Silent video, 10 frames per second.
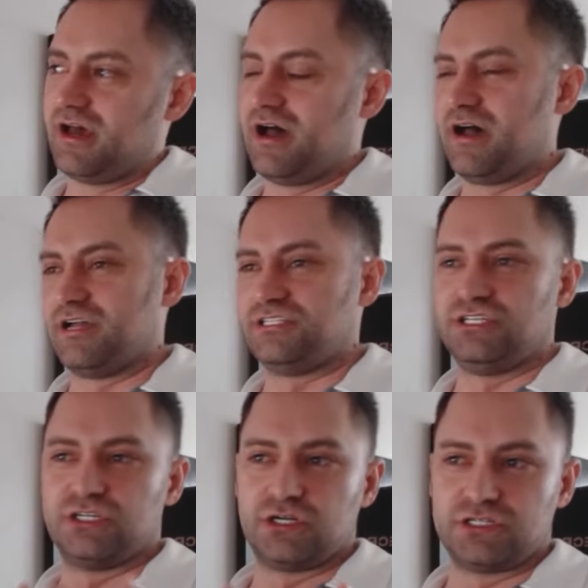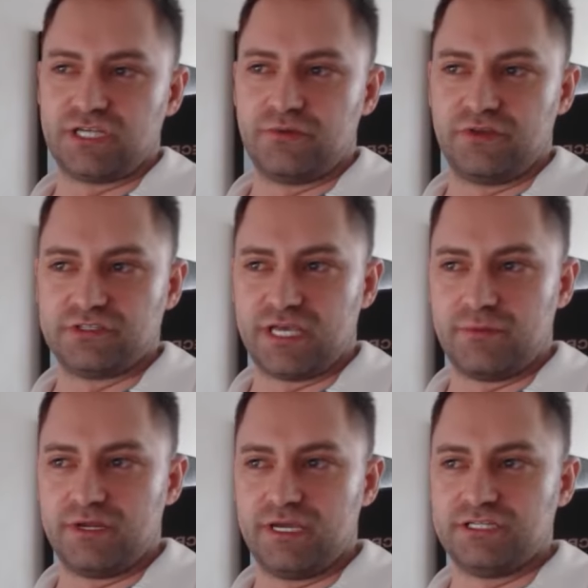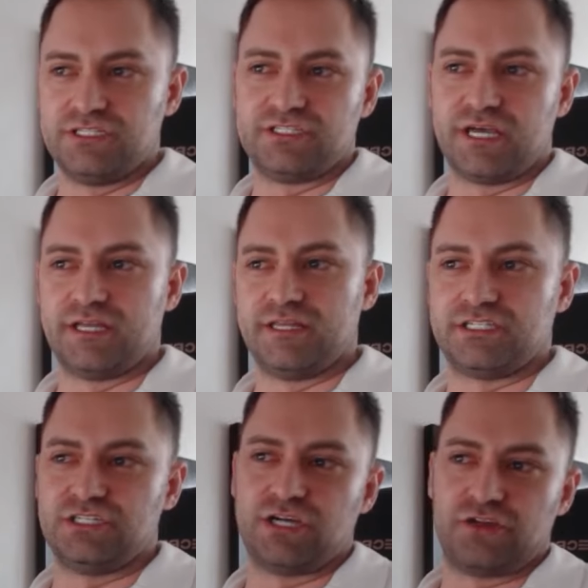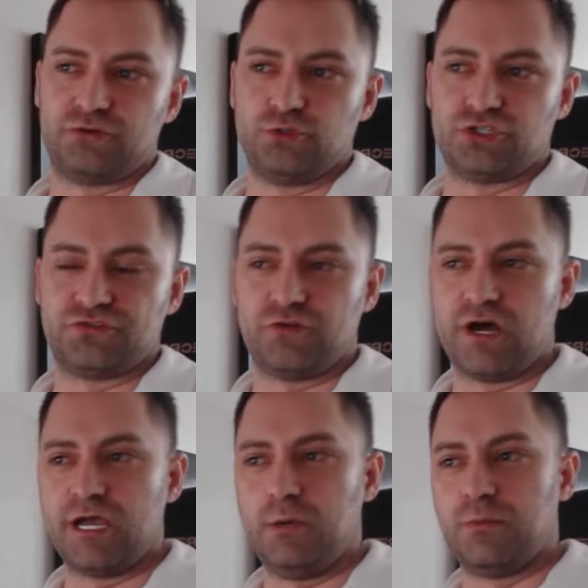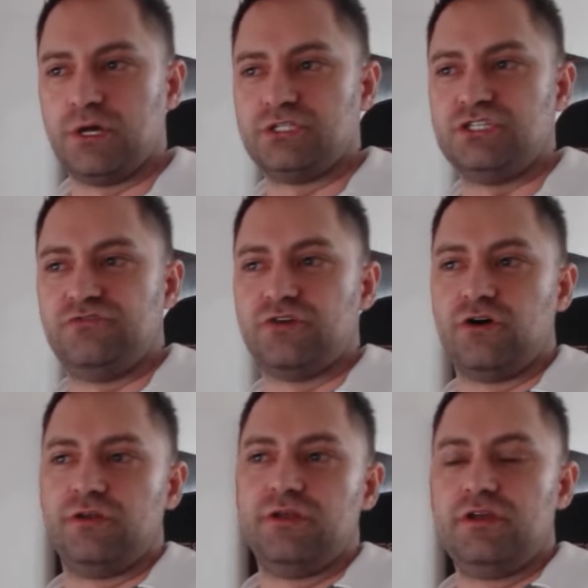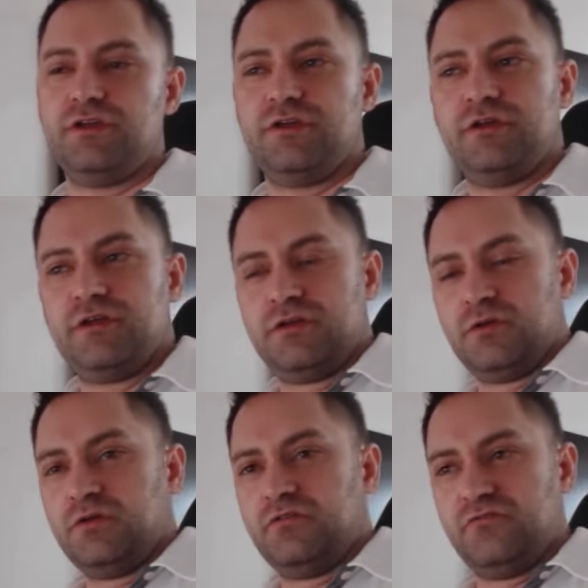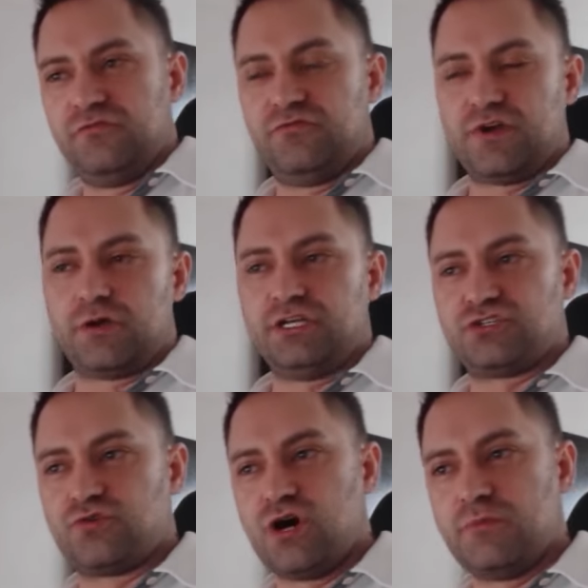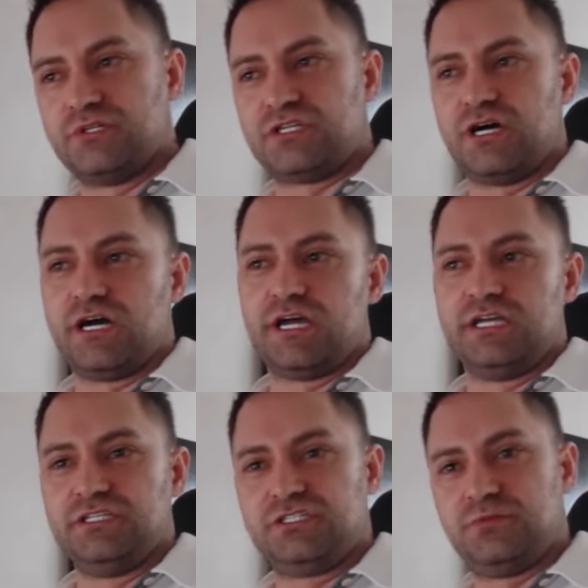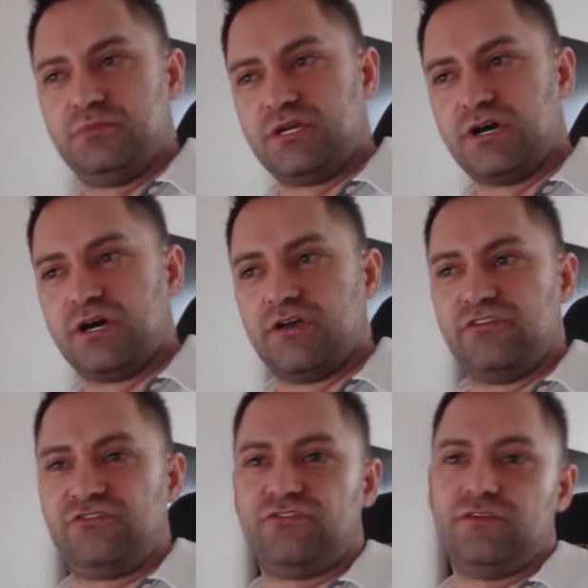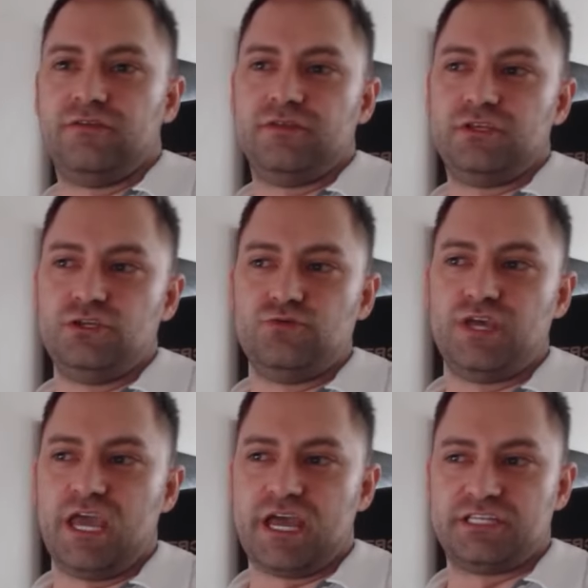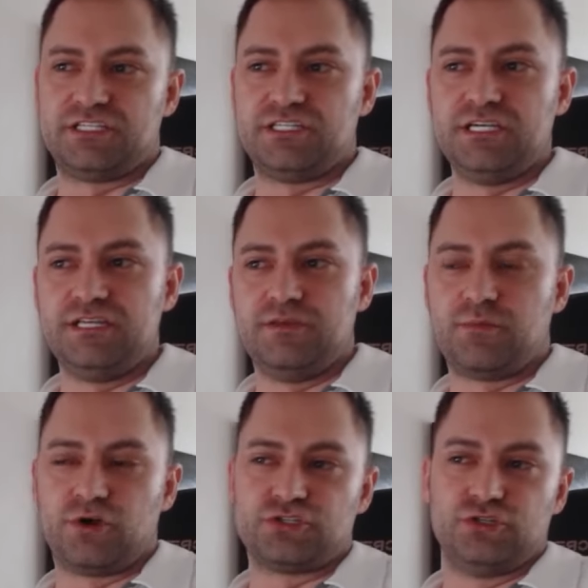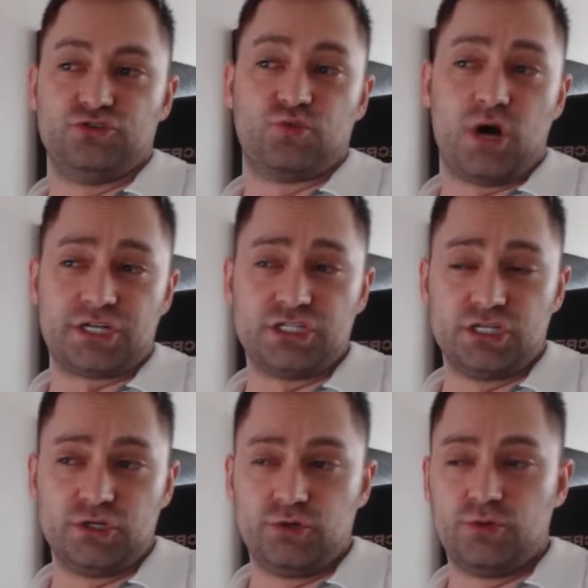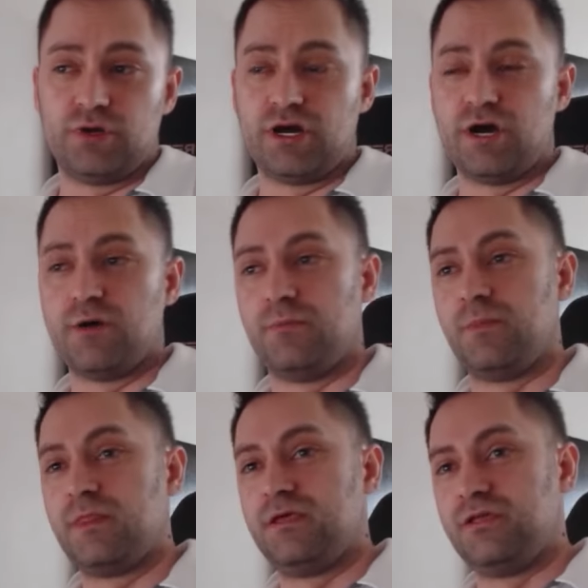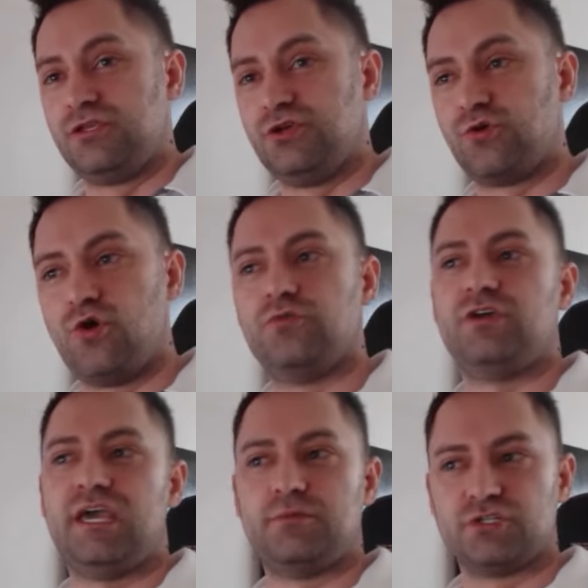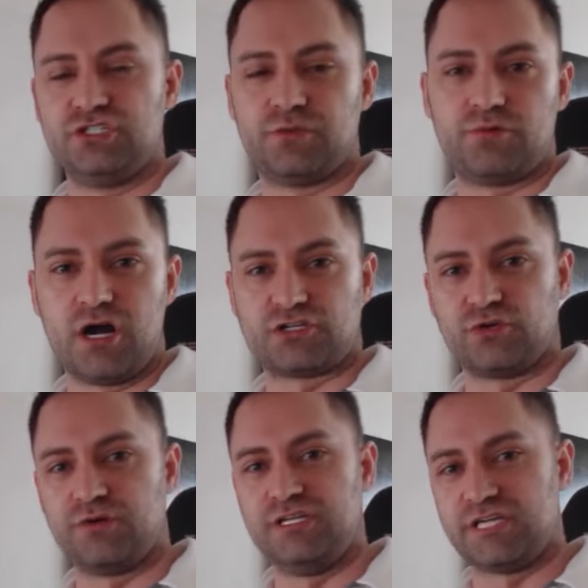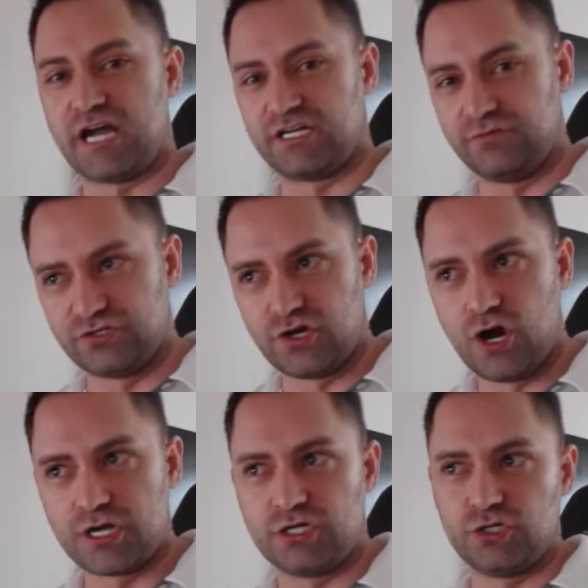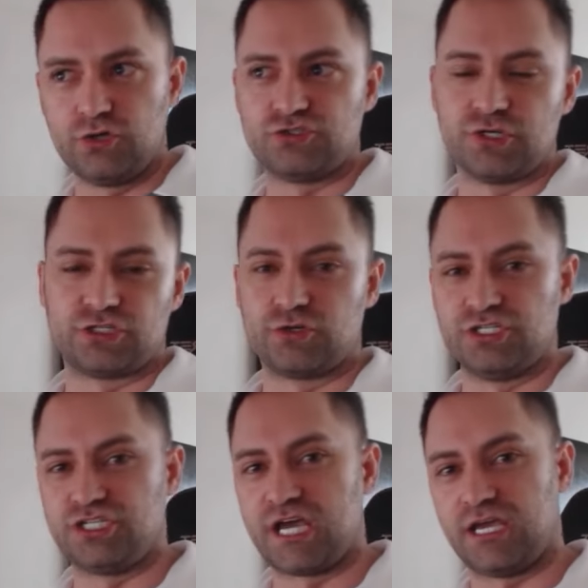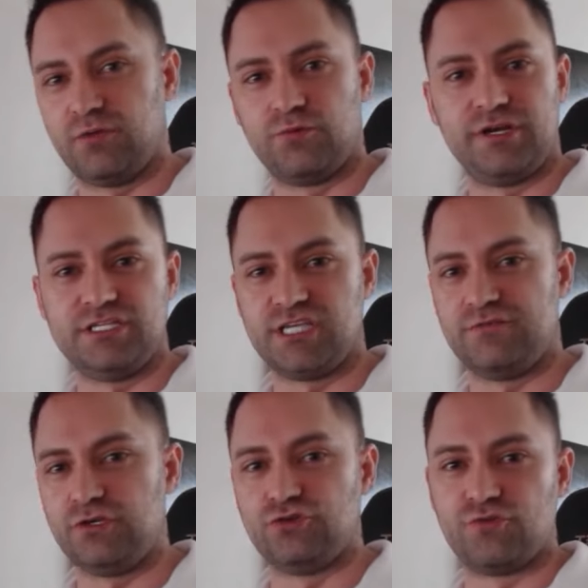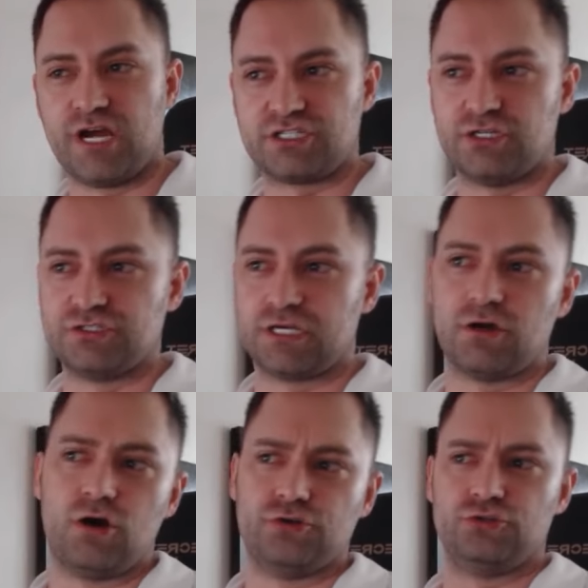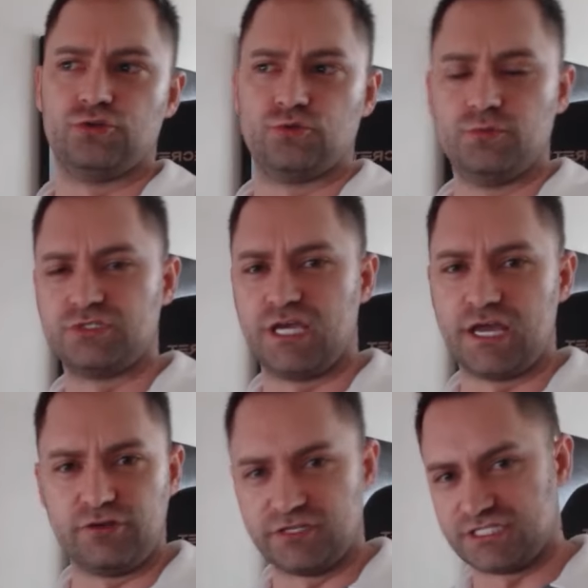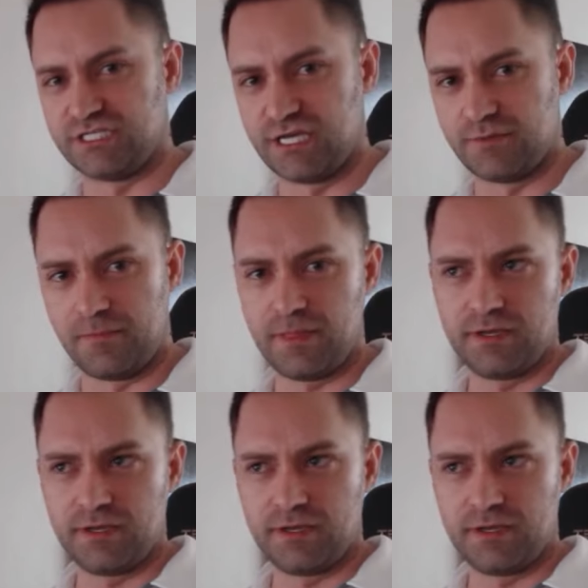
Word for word: Uh, she took her exam with Examity and she said she got through just fine, but she felt very traumatized because you can't see the person who's watching you. Um, you're only able to see the proctor when he's actively talking to you. So, like during check in, when he's giving you directions, like, oh, do your room scan, you can see him.